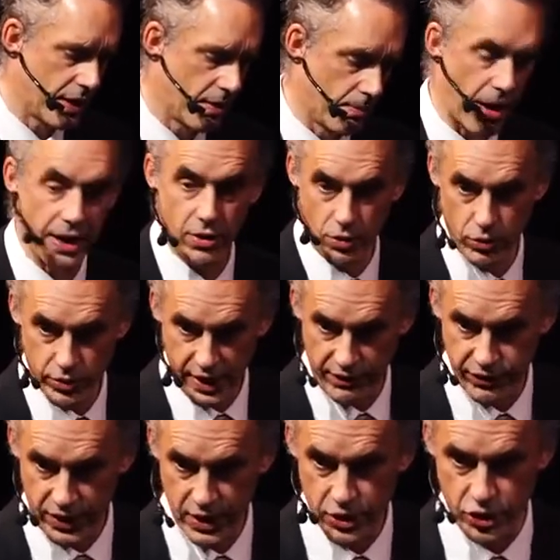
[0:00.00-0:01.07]
by your own
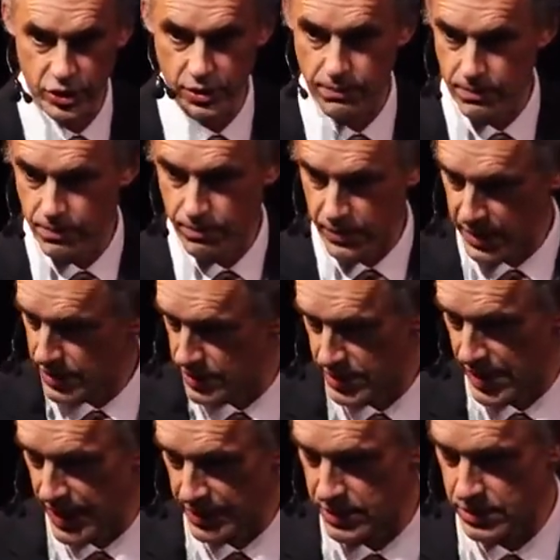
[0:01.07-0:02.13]
definition, because
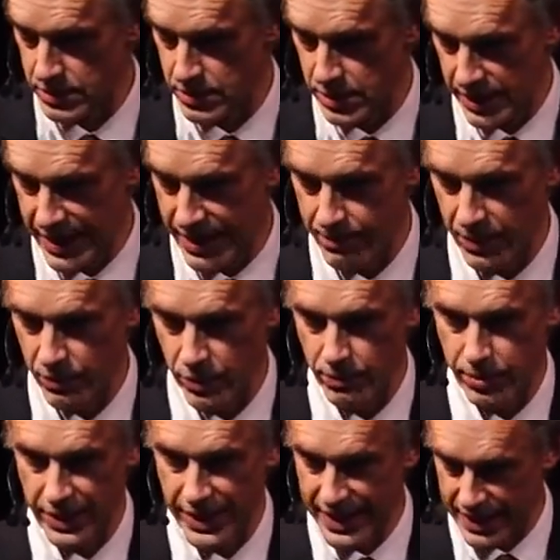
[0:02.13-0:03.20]
that's the game that we're
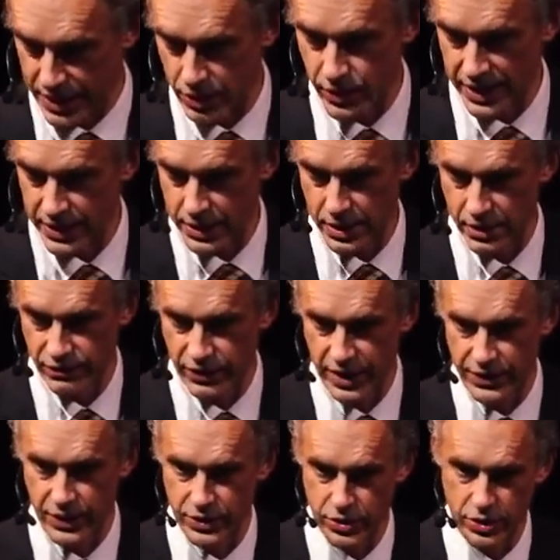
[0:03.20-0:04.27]
playing, you get to define
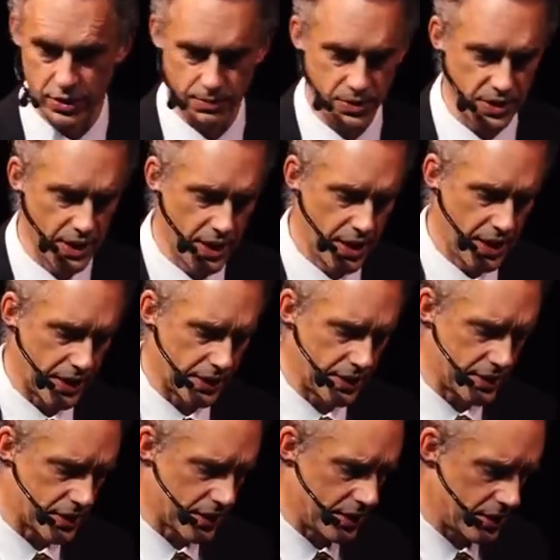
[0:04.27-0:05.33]
the terms, at
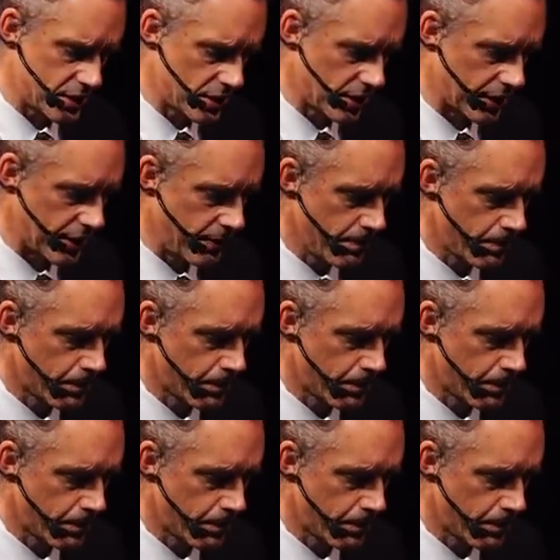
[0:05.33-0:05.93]
least initially,